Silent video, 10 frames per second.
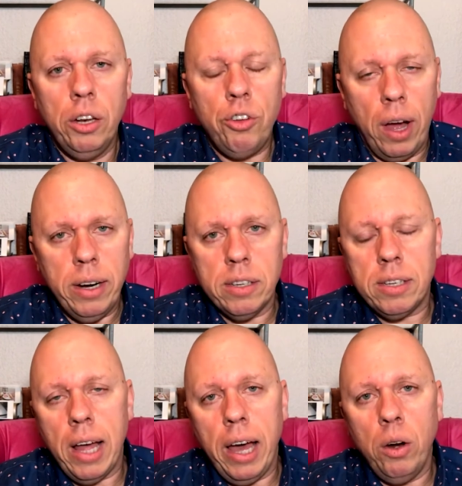To
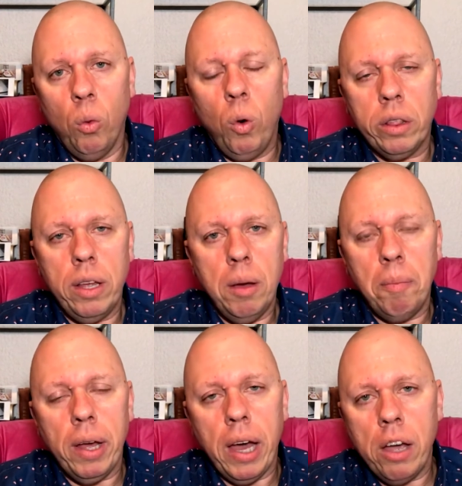understand what the
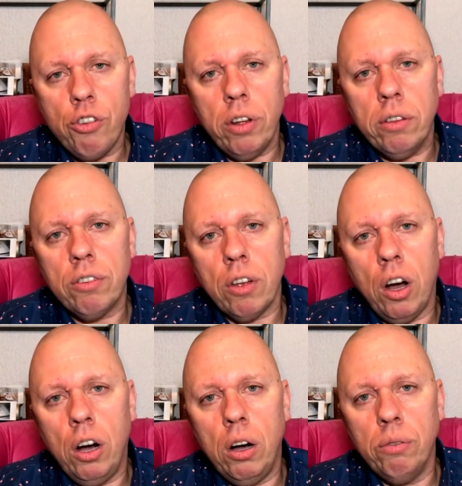implications
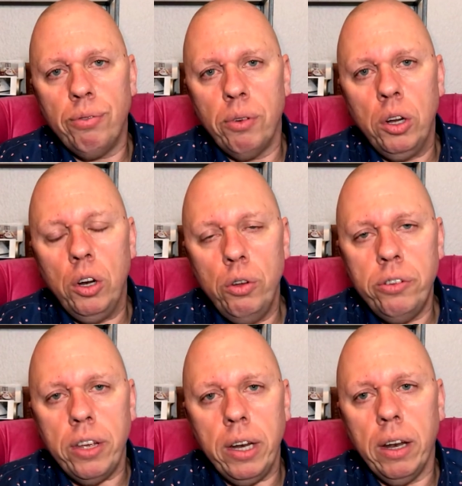of
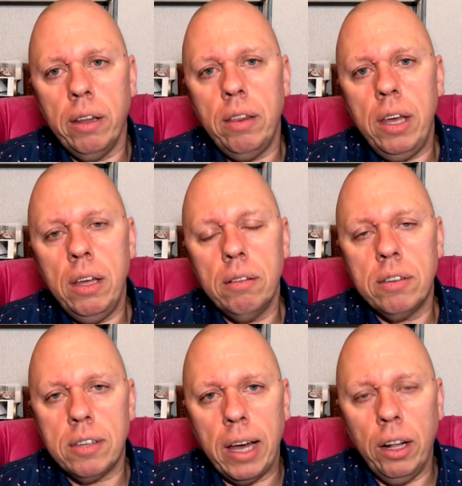losing the
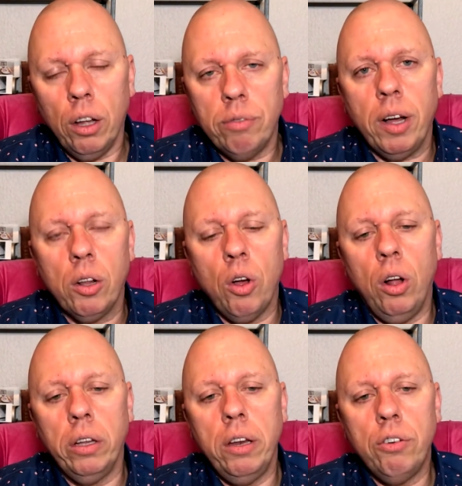sale of
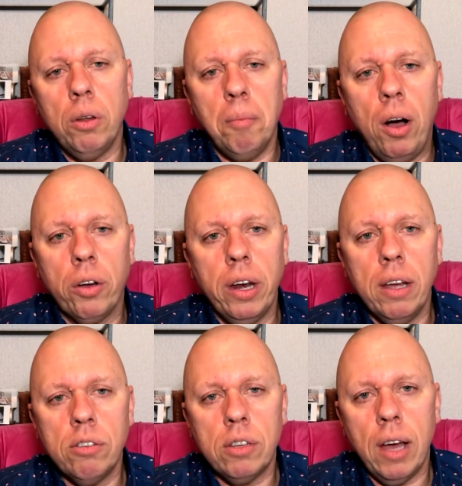alcohol into the market
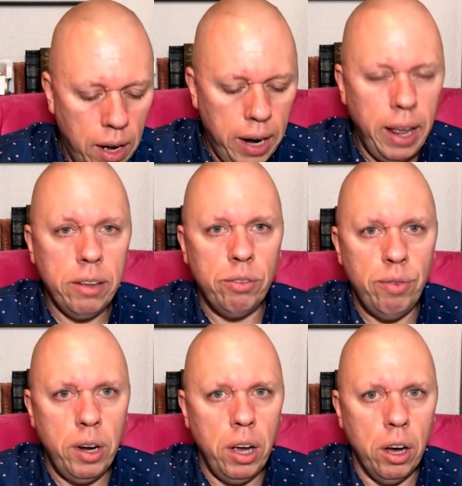is, our next
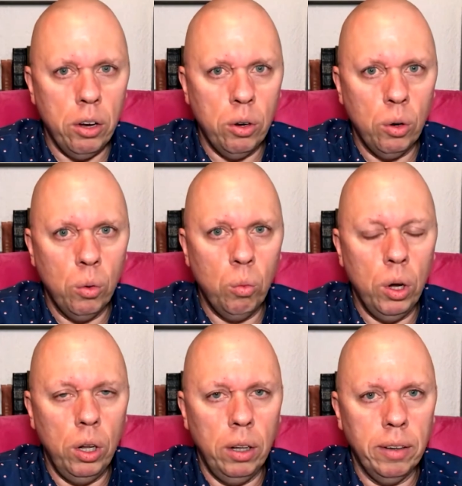video
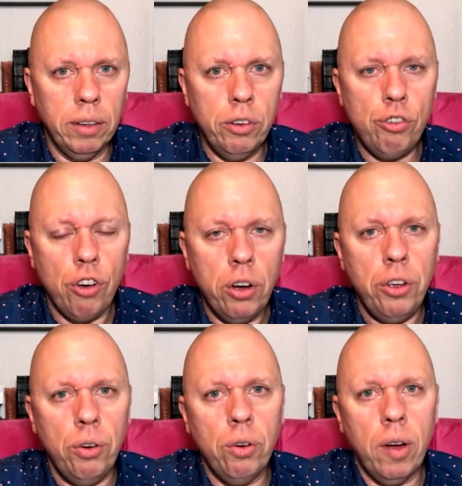will show
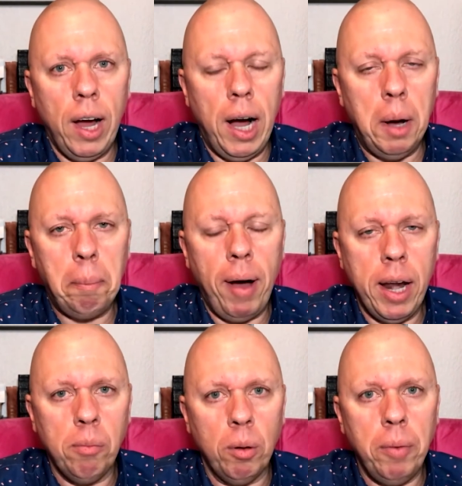you how
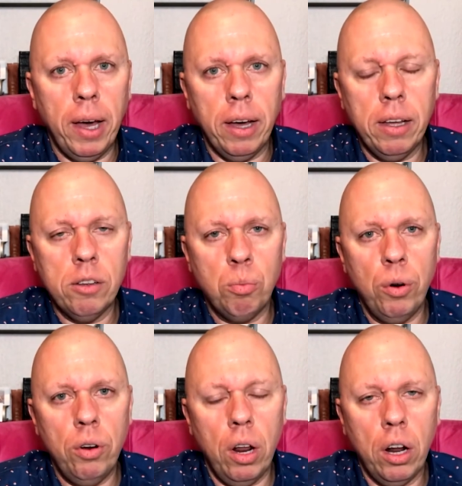pineapple beer is
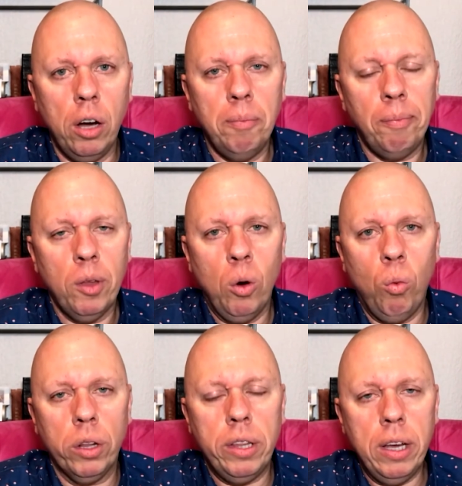brewed at home,
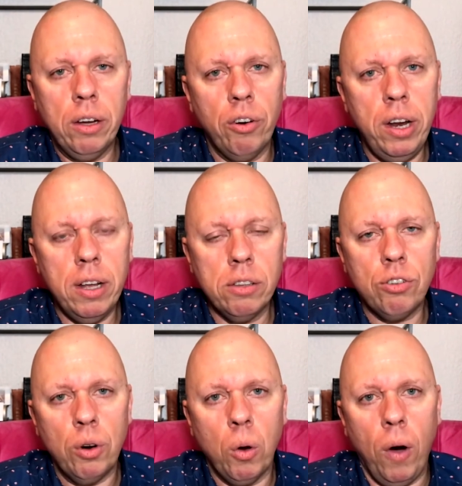what the
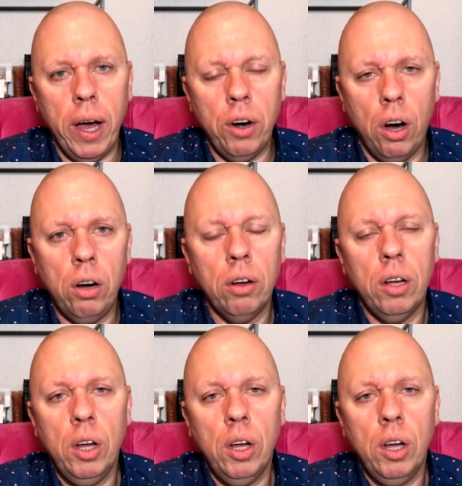ingredients required are.